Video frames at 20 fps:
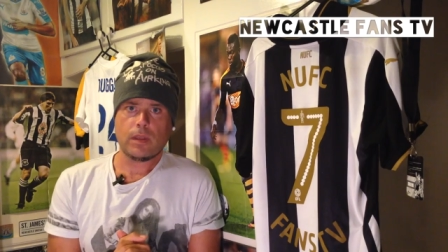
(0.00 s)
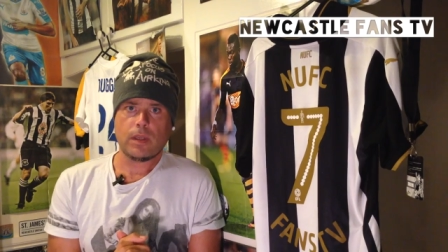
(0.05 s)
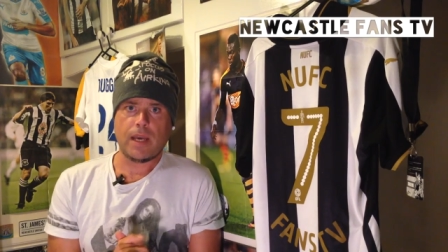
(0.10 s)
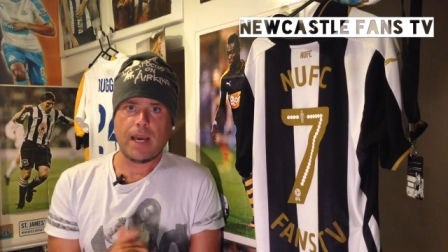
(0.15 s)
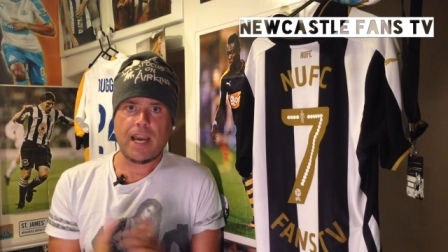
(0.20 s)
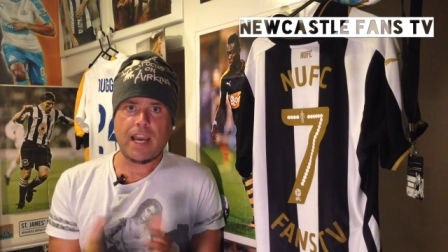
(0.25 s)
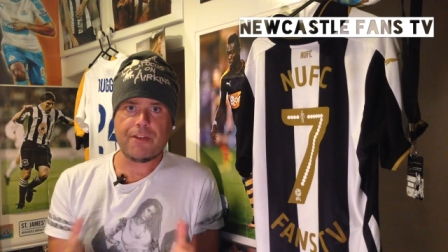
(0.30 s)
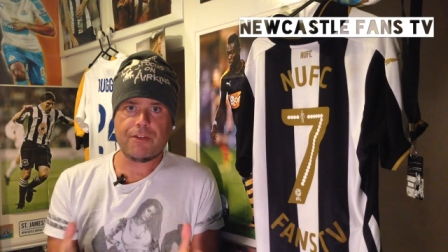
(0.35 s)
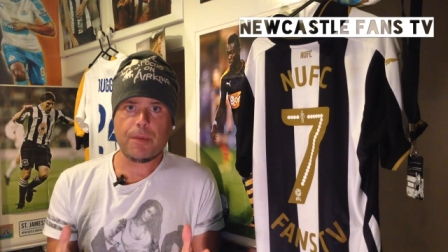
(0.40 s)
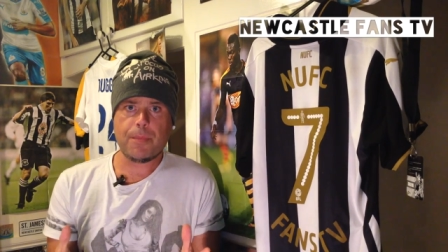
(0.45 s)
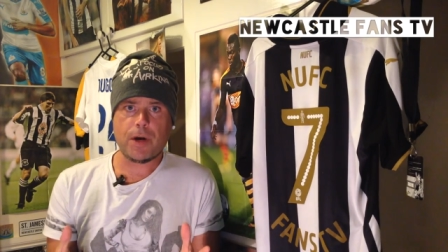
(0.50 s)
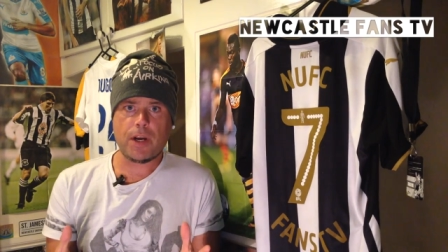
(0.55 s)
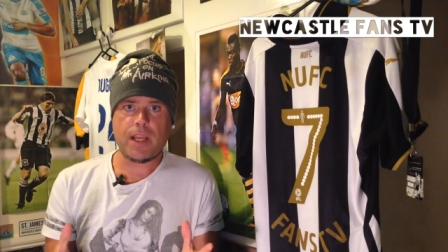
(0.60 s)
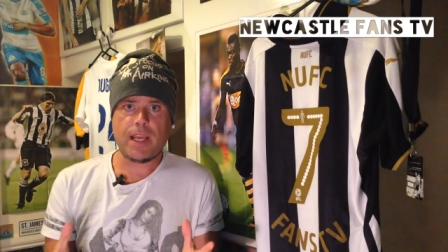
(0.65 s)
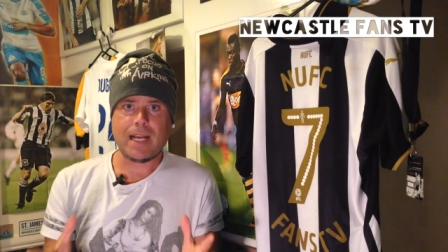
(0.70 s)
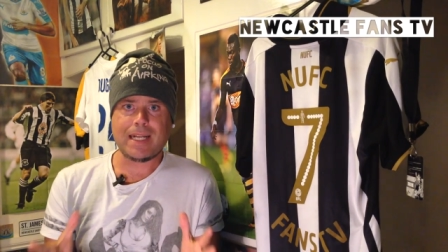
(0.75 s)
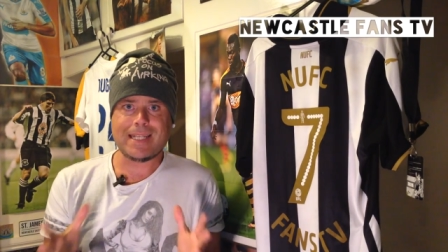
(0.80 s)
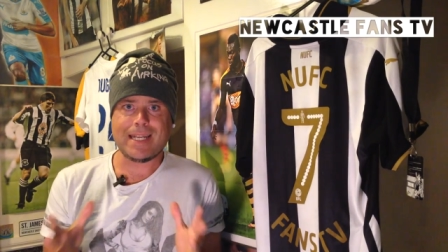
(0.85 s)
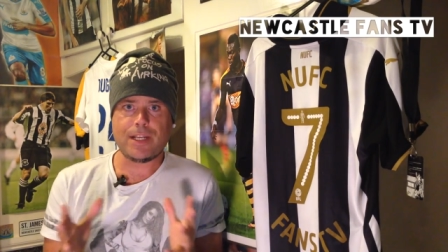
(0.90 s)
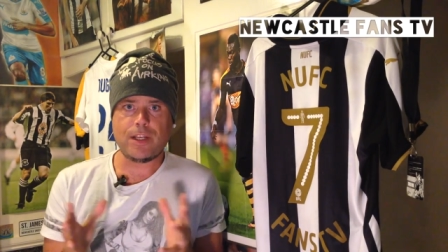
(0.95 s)
Hi everybody,
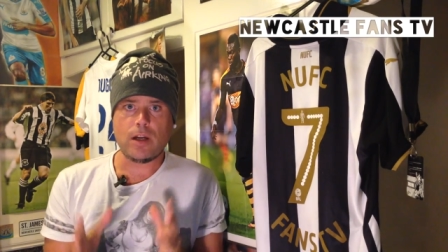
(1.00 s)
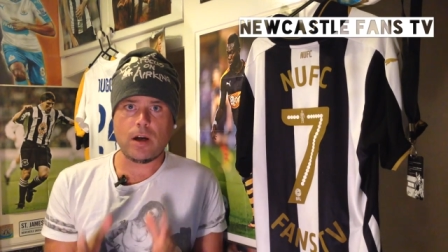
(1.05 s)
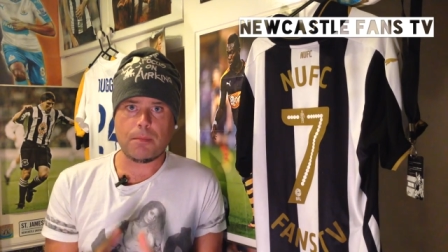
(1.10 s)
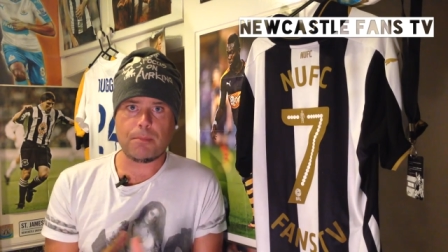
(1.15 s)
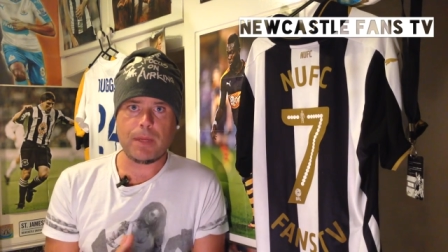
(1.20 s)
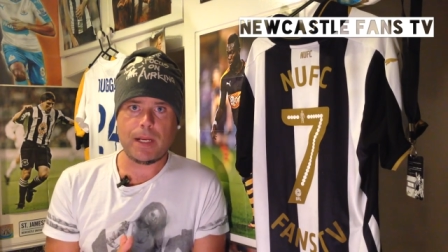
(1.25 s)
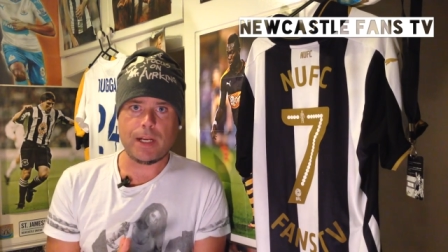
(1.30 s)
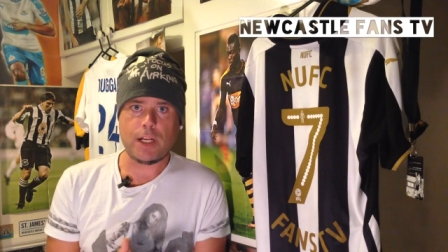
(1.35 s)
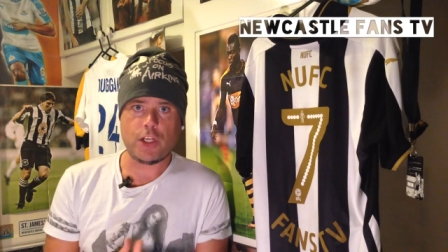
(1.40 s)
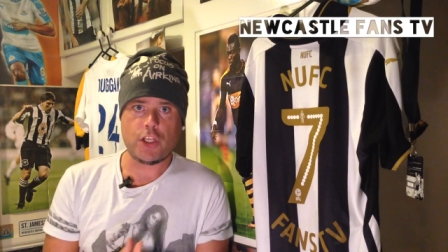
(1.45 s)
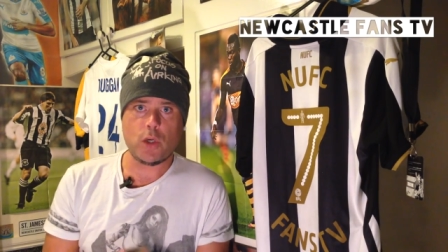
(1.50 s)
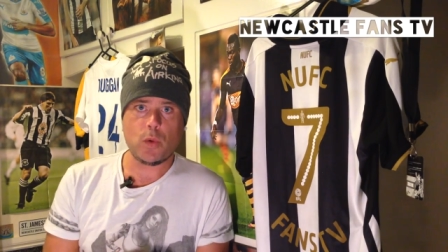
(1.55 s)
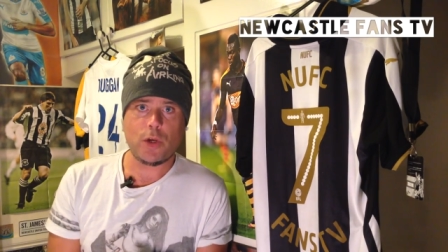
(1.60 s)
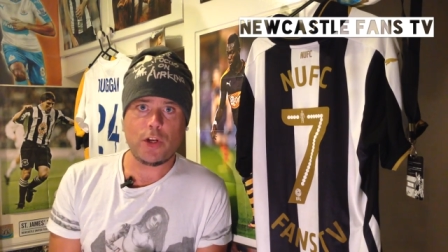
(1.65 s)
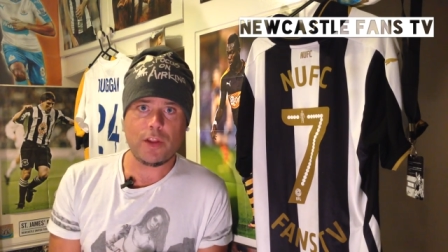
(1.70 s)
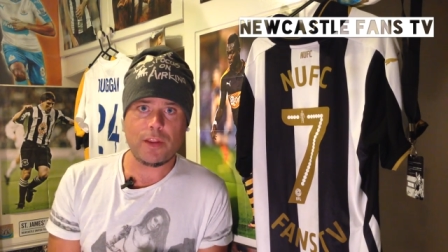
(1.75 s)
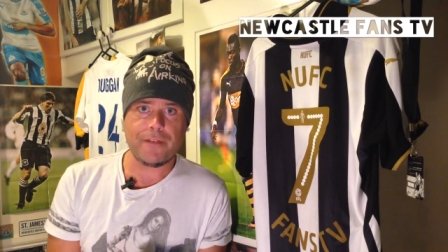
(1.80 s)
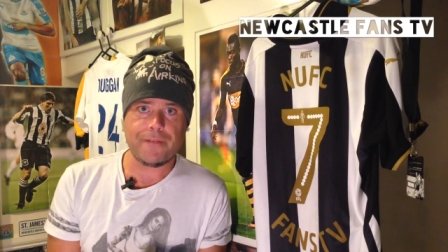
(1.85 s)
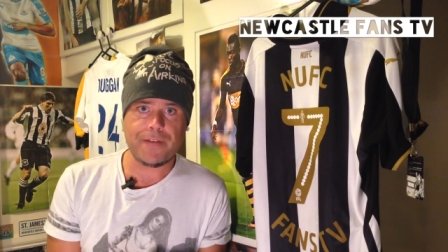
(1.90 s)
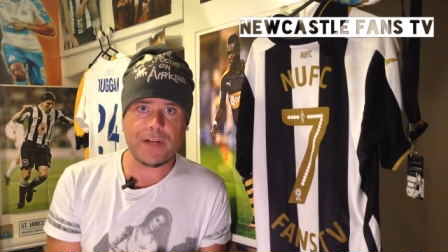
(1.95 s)
I did not mean to do
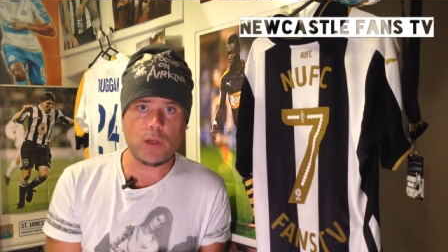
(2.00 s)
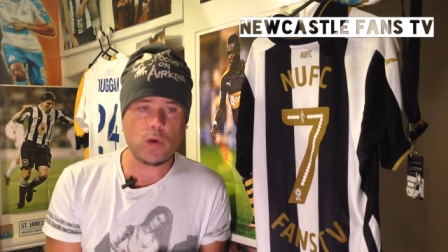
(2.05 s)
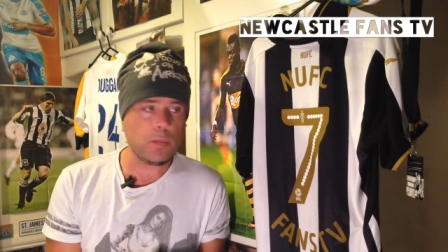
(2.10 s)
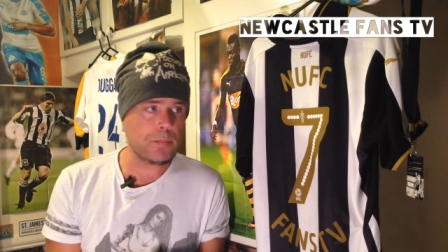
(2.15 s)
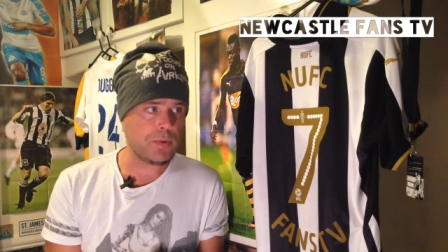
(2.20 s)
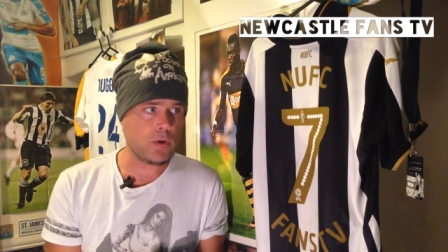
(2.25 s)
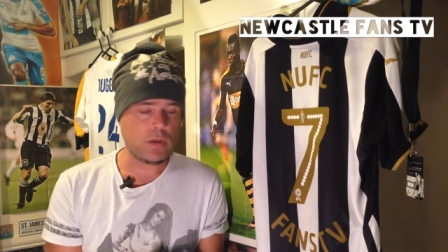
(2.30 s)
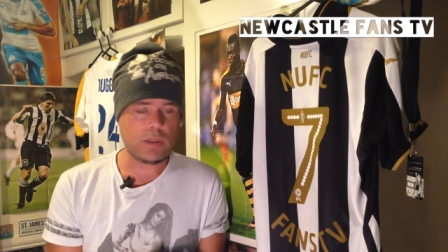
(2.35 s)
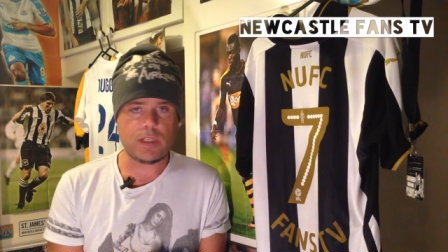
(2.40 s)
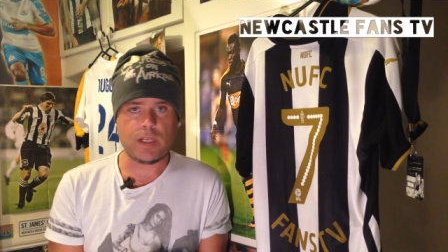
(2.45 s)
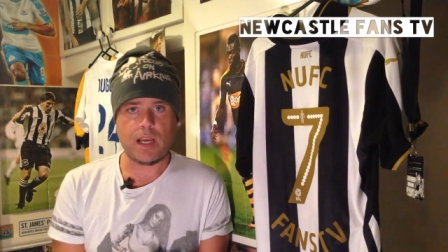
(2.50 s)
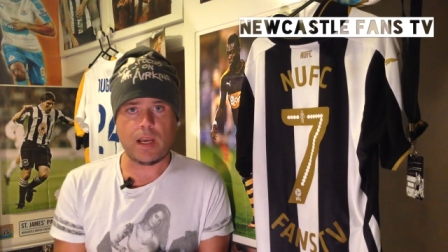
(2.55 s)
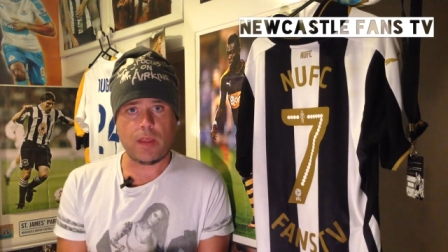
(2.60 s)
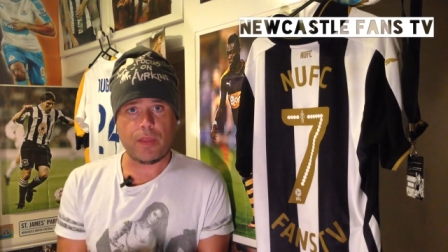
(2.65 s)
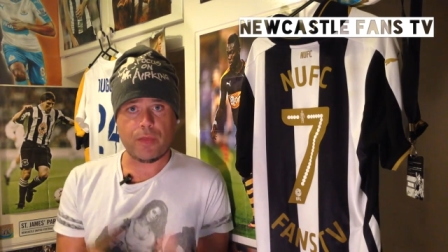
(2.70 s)
another video, but uh,